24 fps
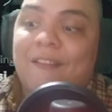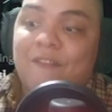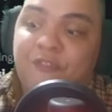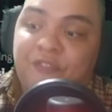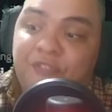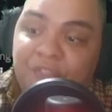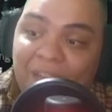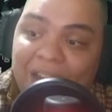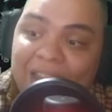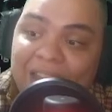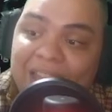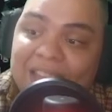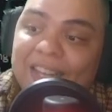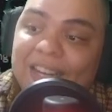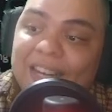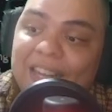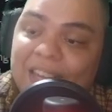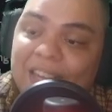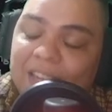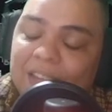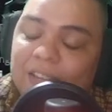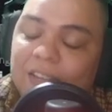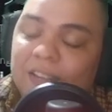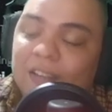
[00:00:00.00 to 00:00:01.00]

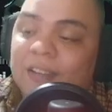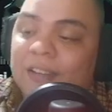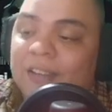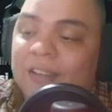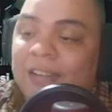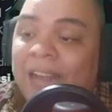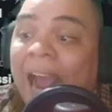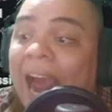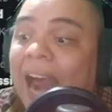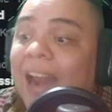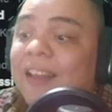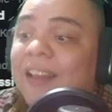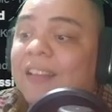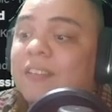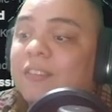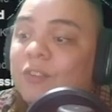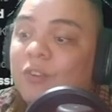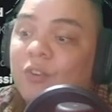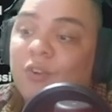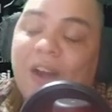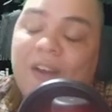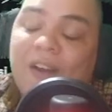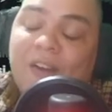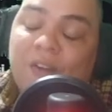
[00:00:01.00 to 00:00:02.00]
friendly card
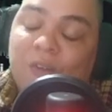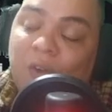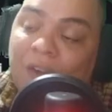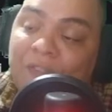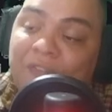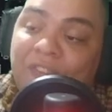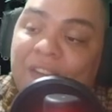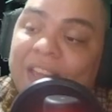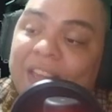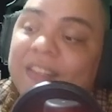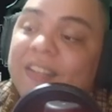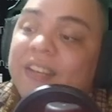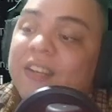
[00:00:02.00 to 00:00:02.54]
or on a friendly